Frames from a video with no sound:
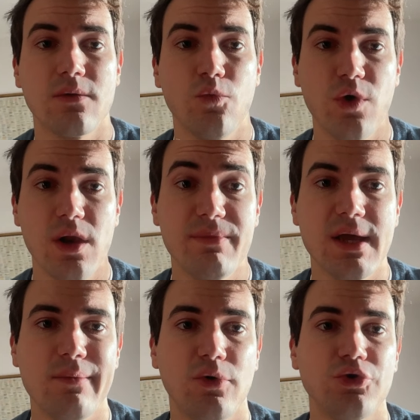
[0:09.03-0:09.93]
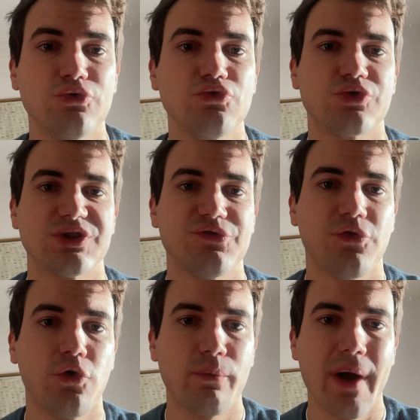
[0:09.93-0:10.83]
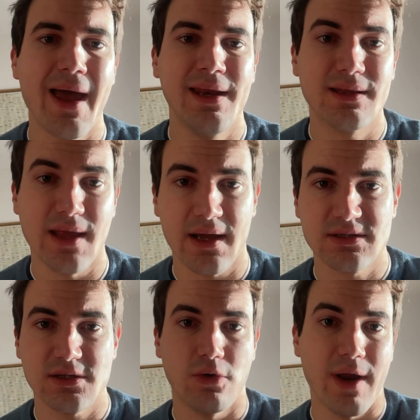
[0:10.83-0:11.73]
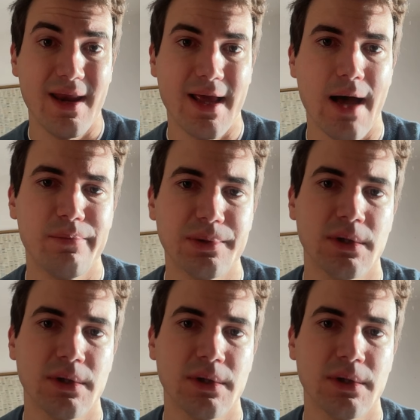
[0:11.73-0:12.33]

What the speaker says: will be able to transform any text on any app